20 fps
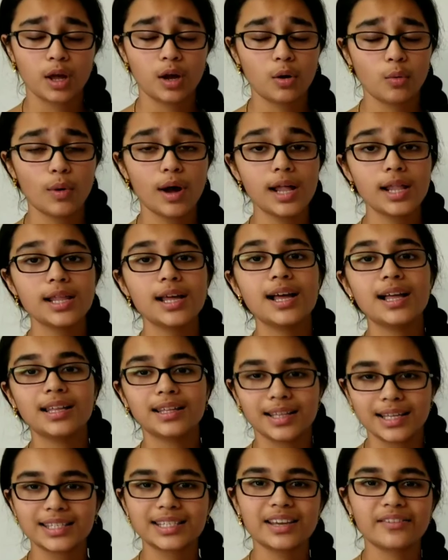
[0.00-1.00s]
Well,
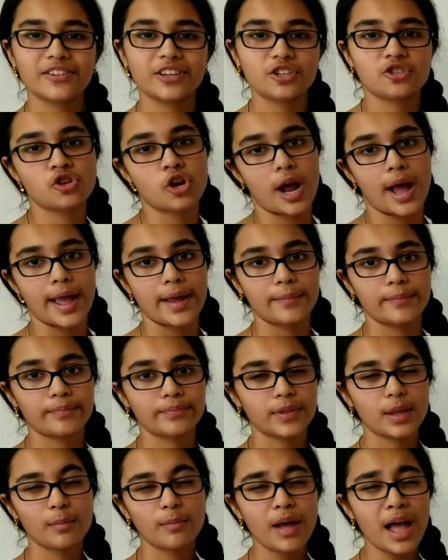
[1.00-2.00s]
let's give it a try.
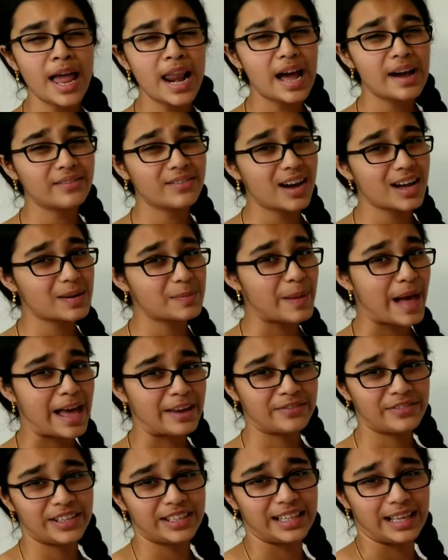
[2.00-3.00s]
But I've got a bad
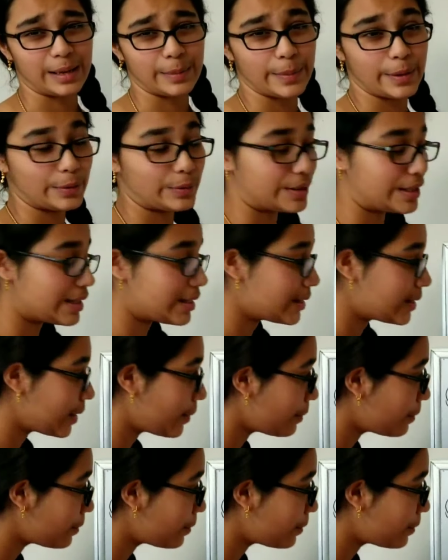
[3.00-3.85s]
feeling about this.